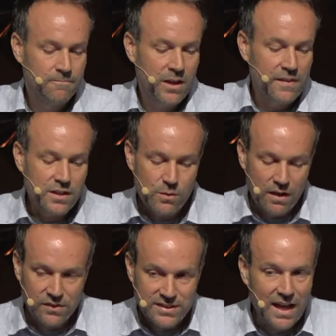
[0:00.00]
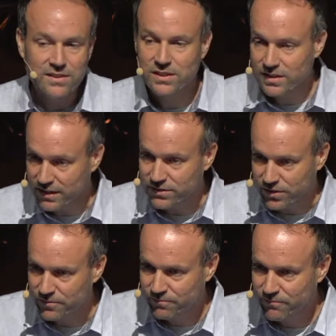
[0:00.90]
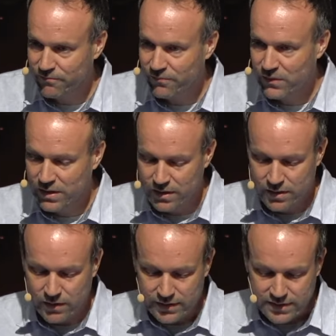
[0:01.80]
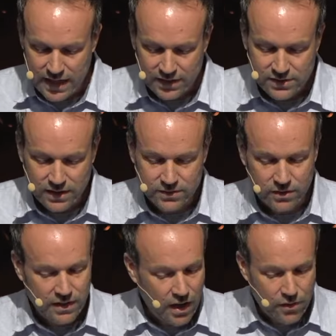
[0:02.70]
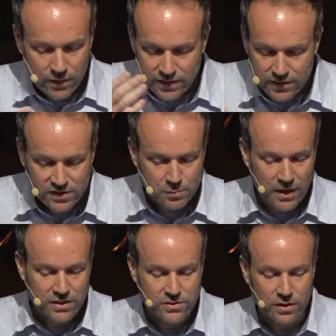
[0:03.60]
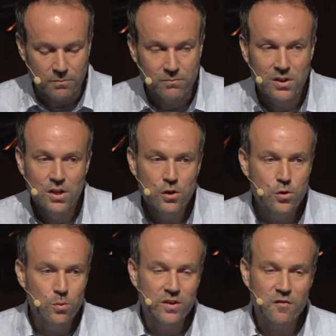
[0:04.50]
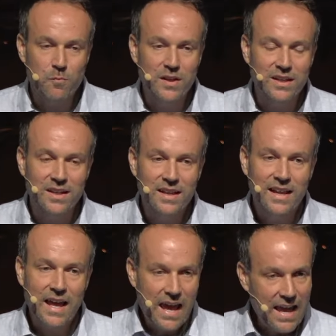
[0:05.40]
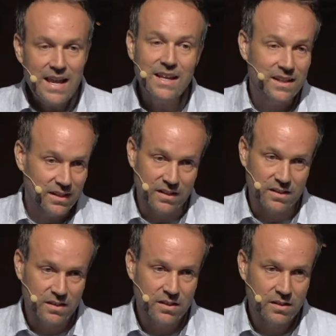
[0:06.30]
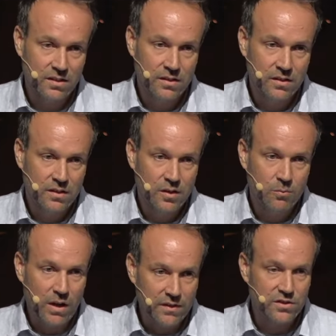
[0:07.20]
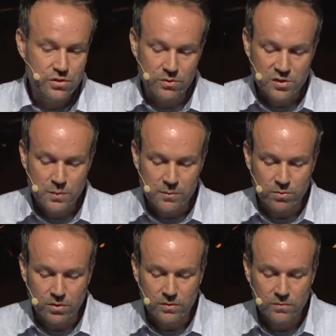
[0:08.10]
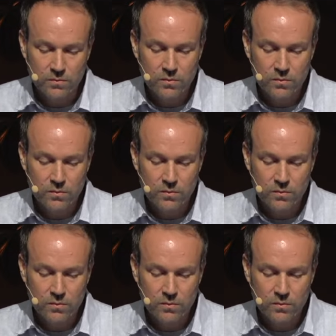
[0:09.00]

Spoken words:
And then you have the tax collector, right? The tax collector, the other end of the spectrum, who would have been hated by the Jewish people.